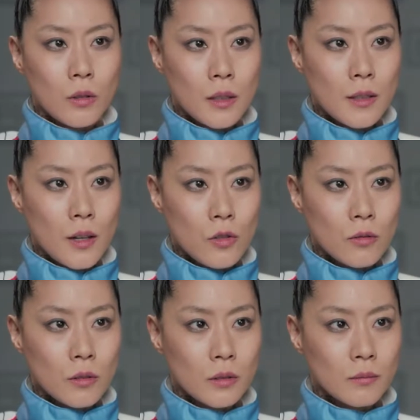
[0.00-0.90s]
good
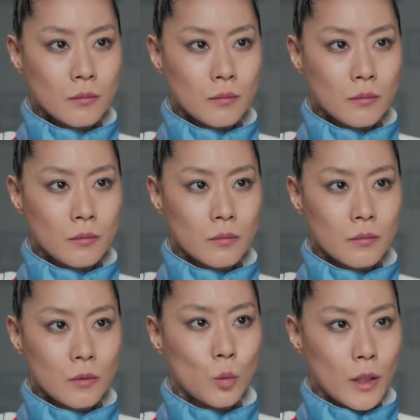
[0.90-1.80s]
intentions.
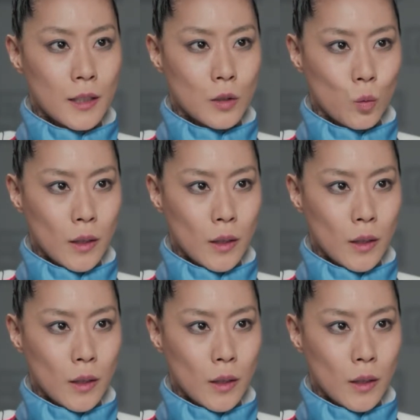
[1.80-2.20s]
We need to